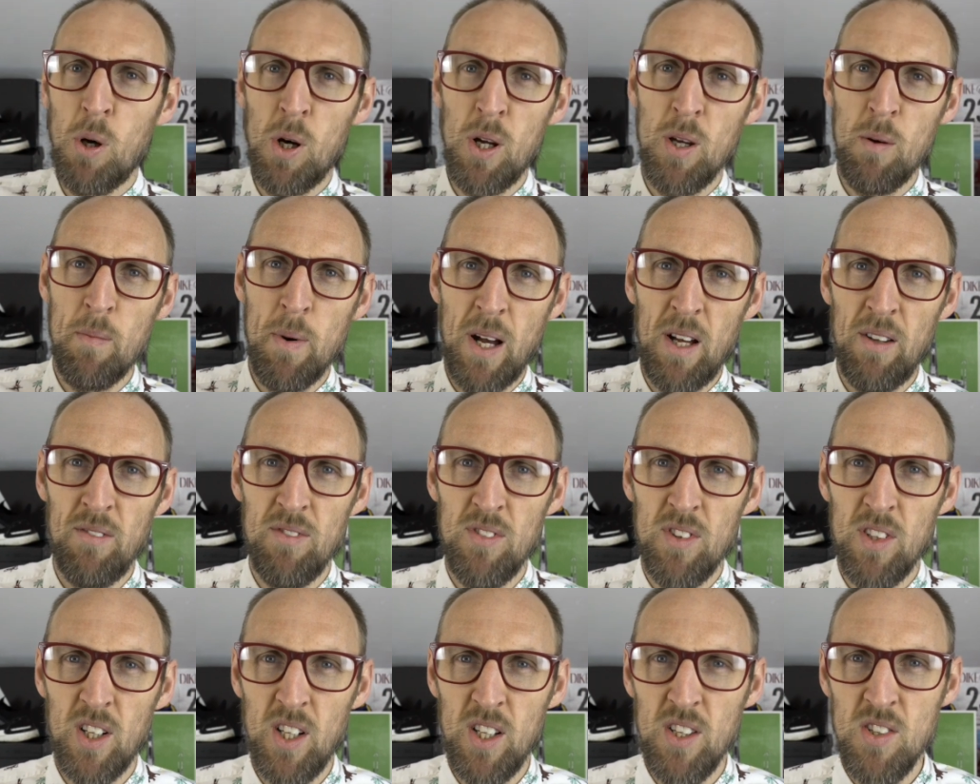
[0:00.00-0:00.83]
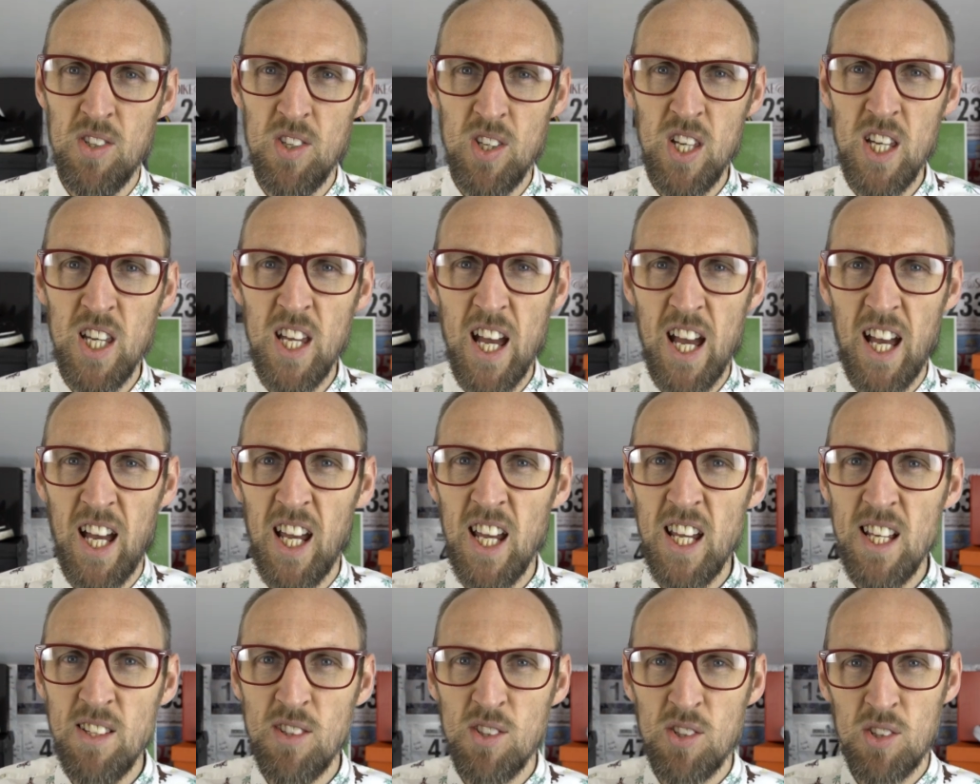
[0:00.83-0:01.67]
probably about
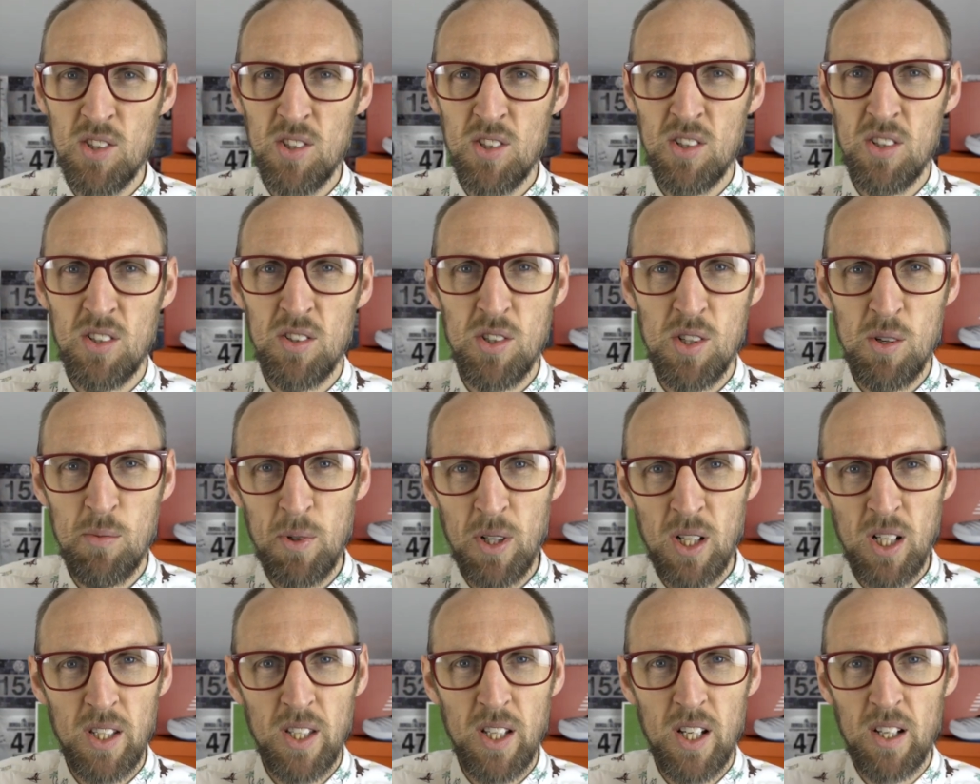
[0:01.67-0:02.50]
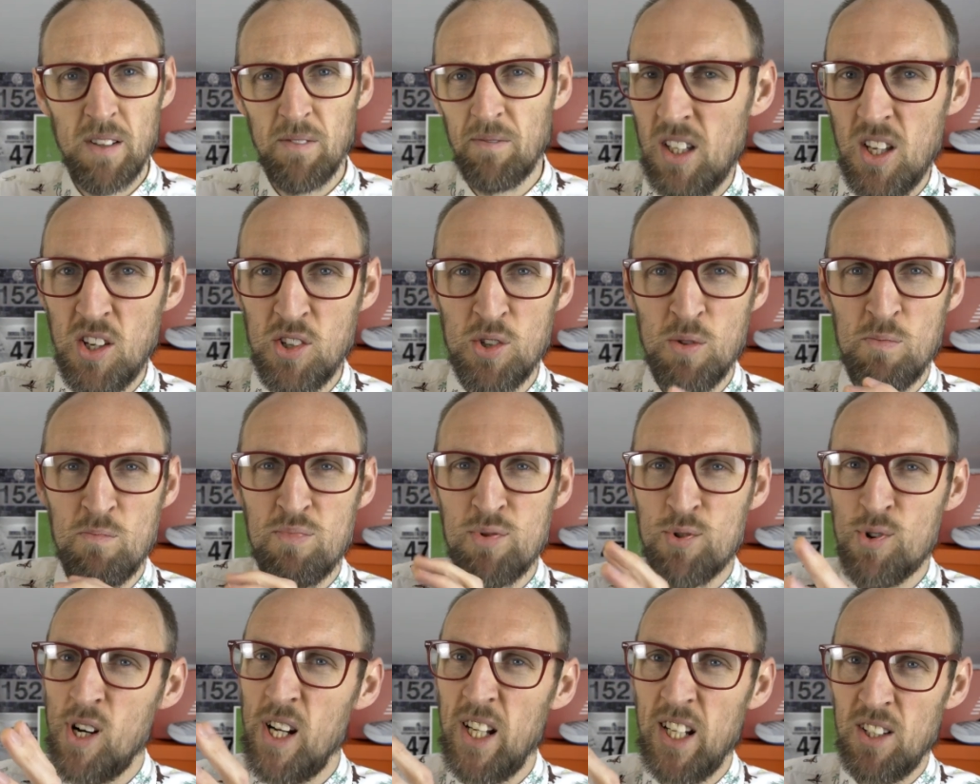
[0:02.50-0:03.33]
98 something like that there's some
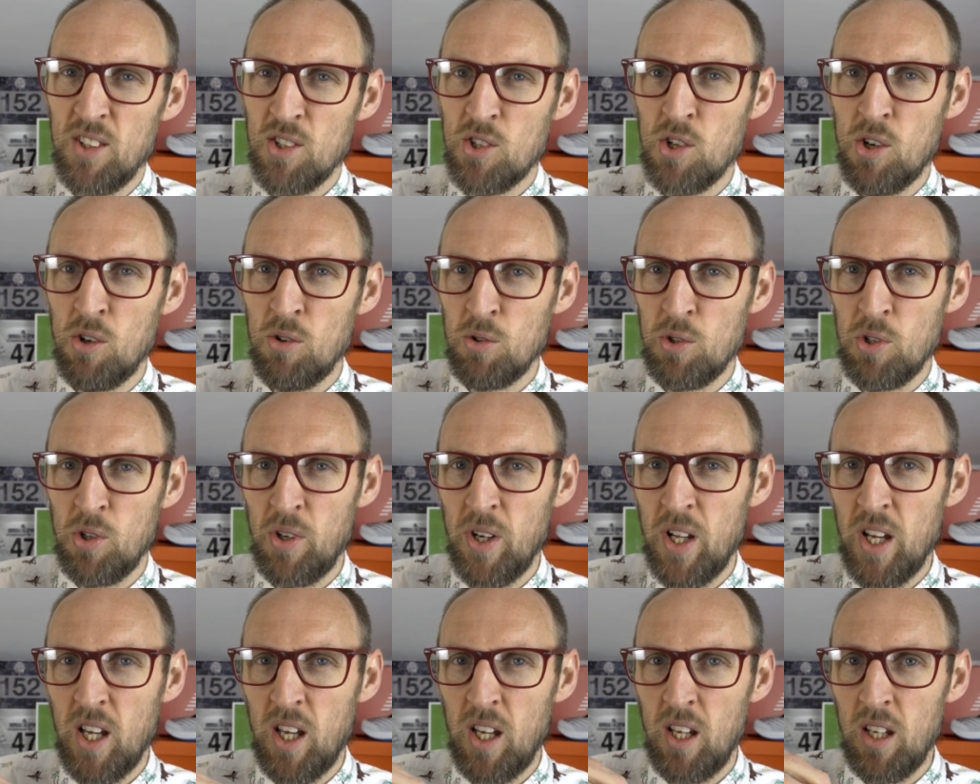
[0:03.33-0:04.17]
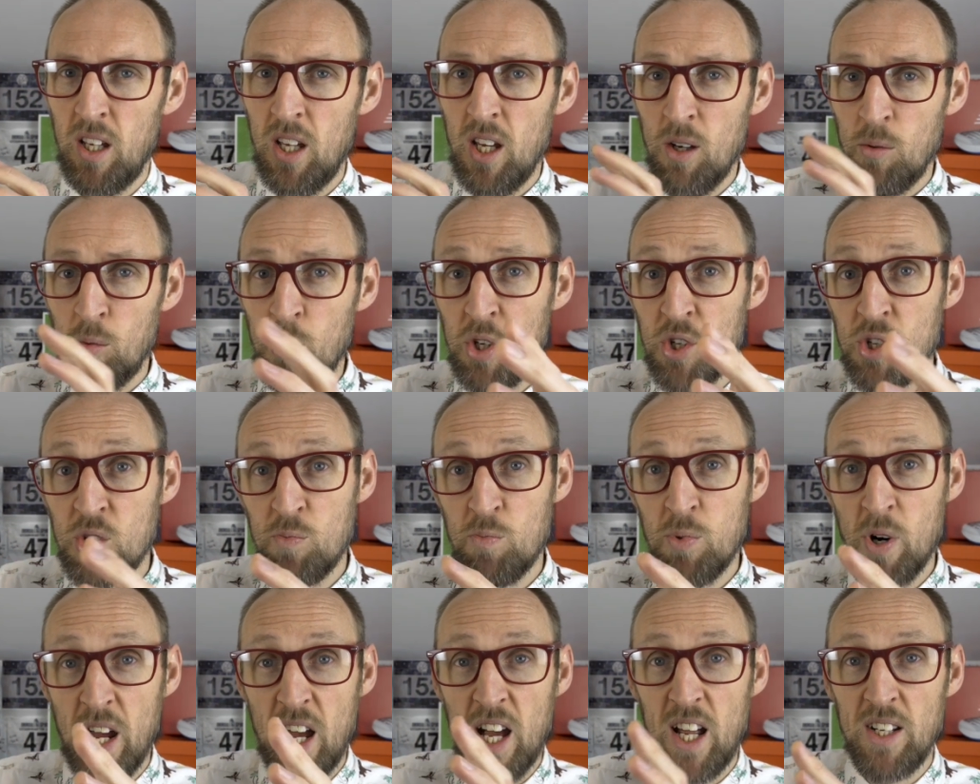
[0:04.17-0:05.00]
brilliant songs on here
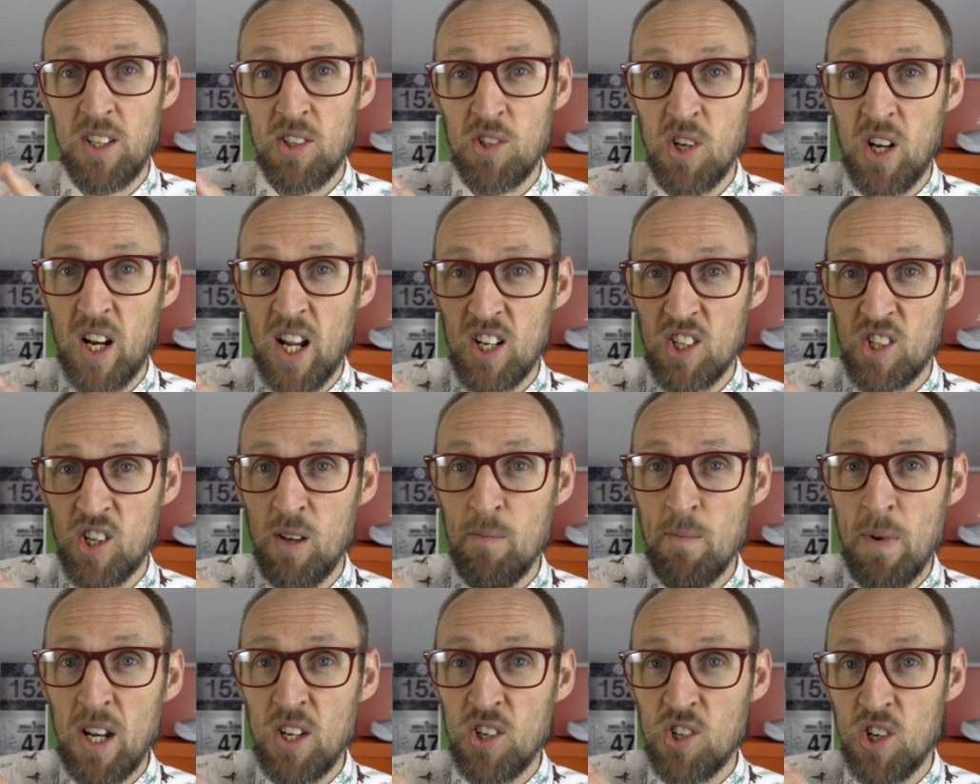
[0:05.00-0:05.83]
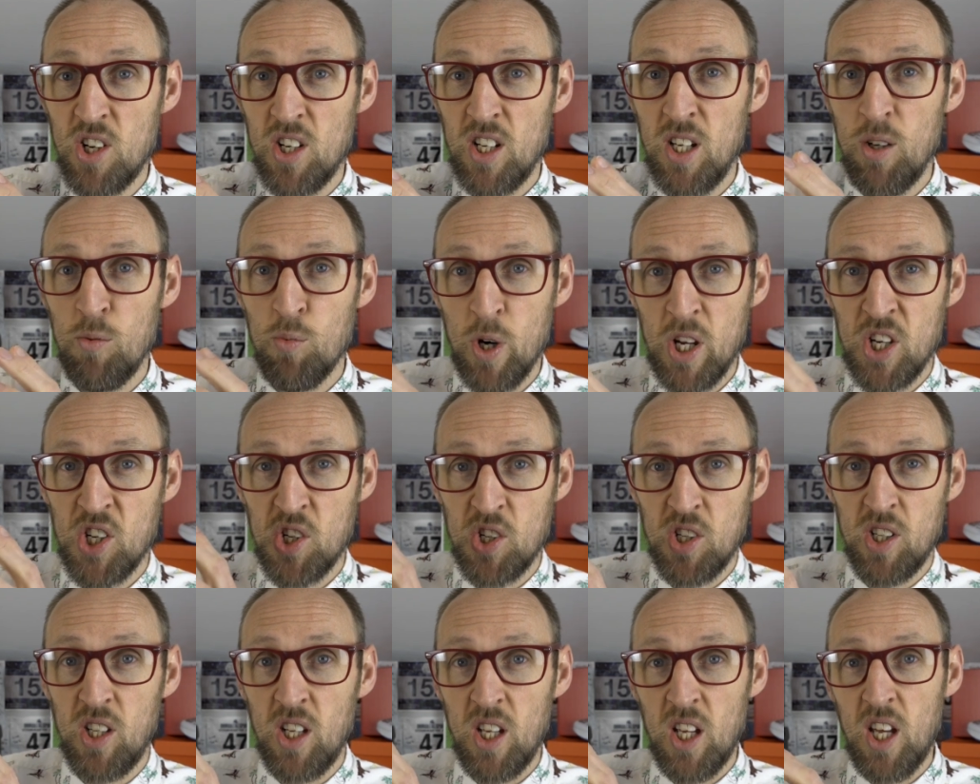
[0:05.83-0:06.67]
which brett anderson actually mentioned he
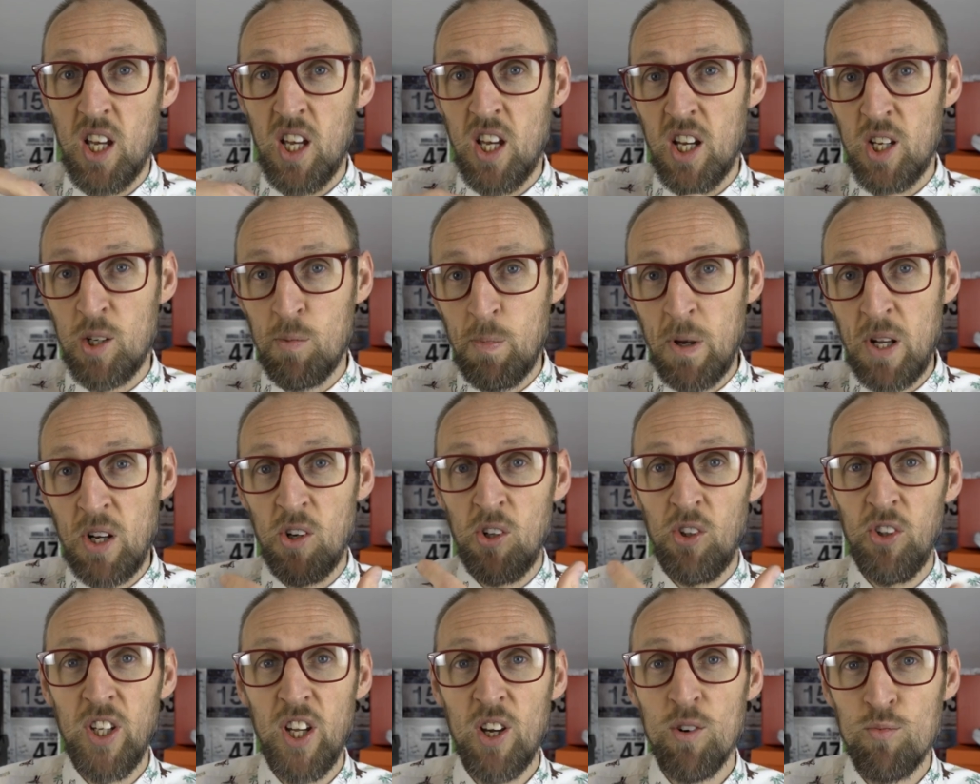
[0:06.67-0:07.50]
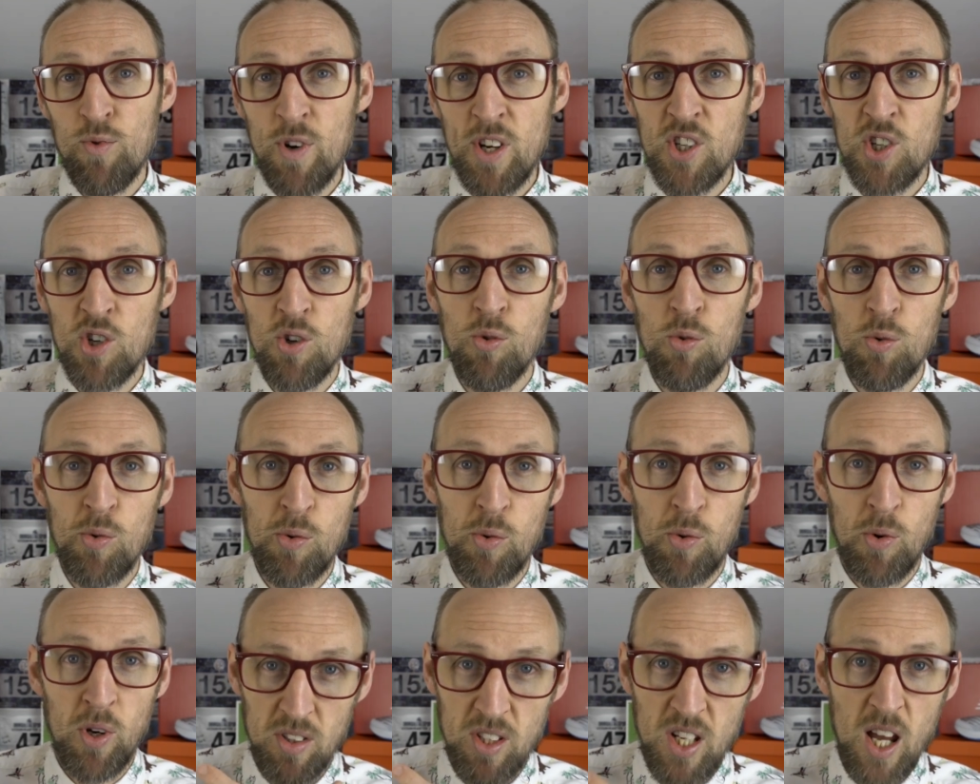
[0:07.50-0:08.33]
wished had been on the
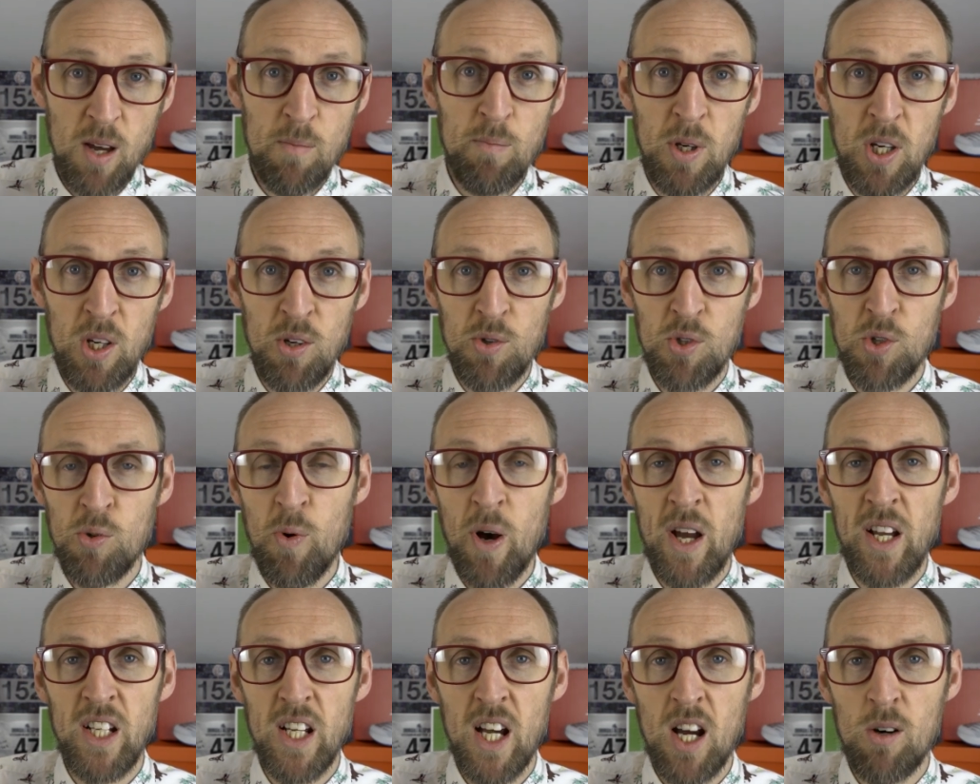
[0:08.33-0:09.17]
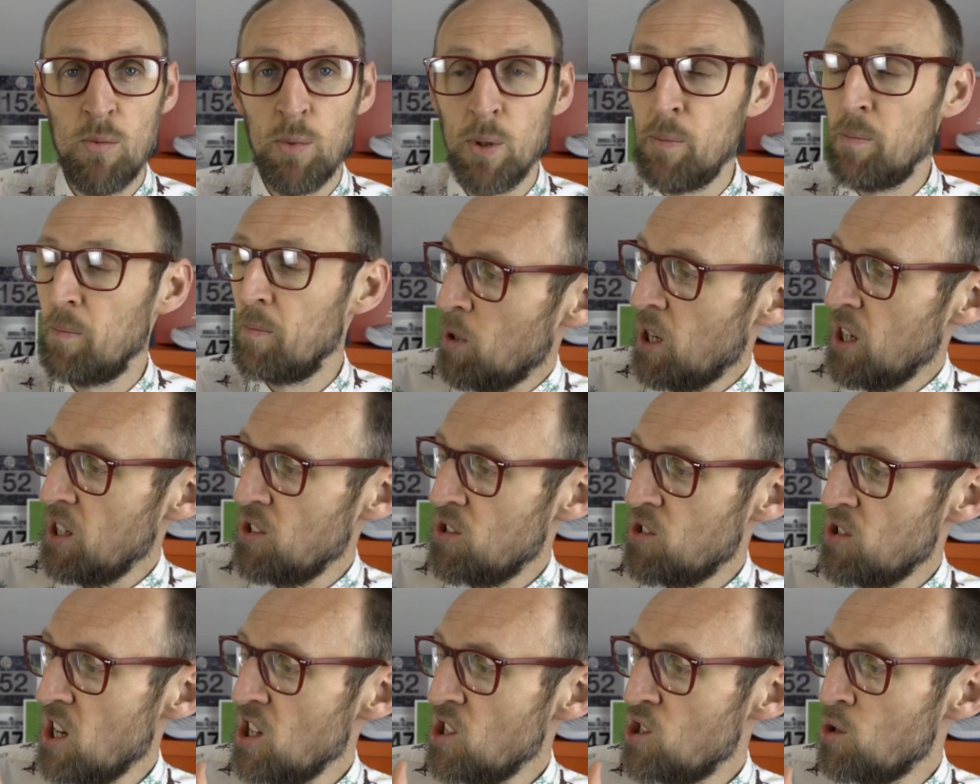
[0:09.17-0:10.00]
original debut Suede album. My
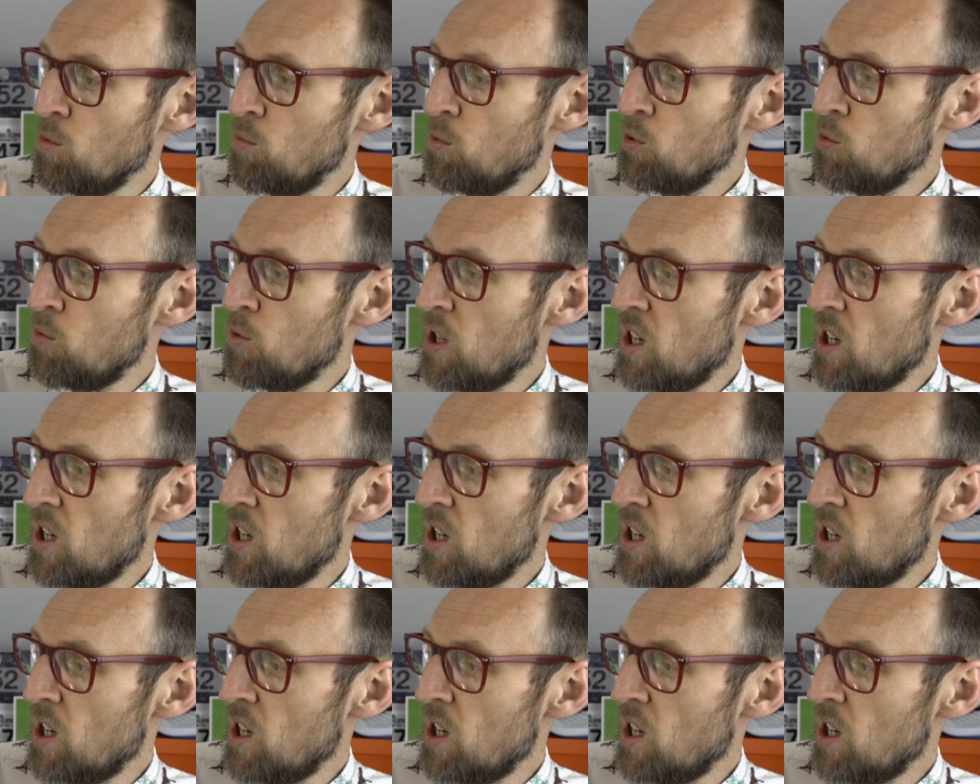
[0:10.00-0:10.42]
Insatiable